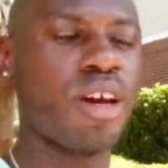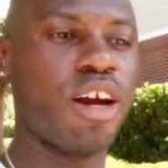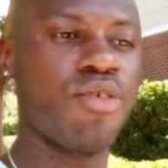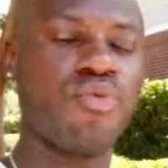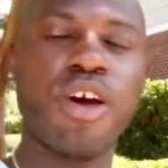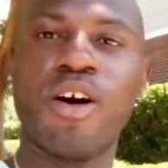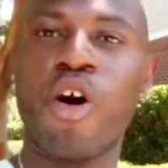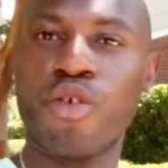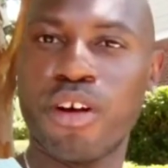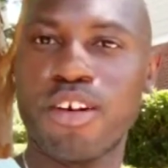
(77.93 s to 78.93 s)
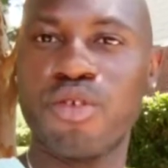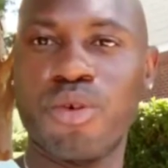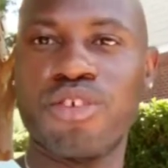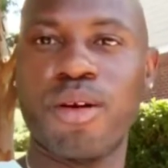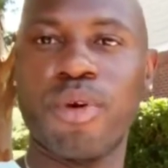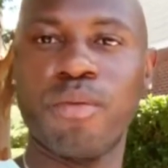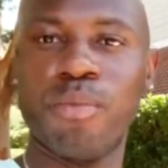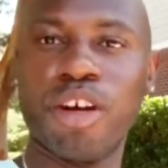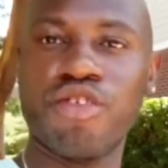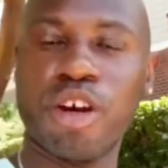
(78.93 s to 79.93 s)
I just felt hungry afterwards, and that made
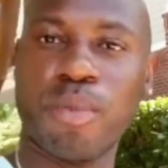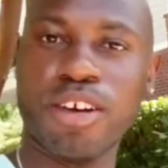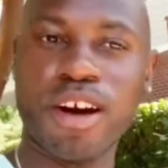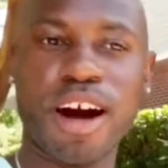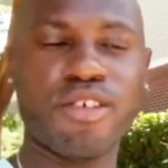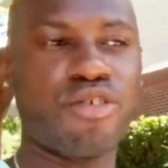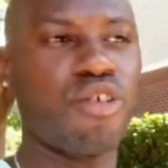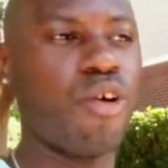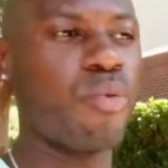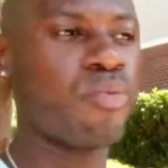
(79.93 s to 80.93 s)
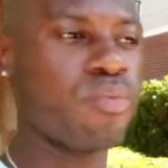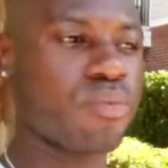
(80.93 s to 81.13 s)
me binge on my diet. So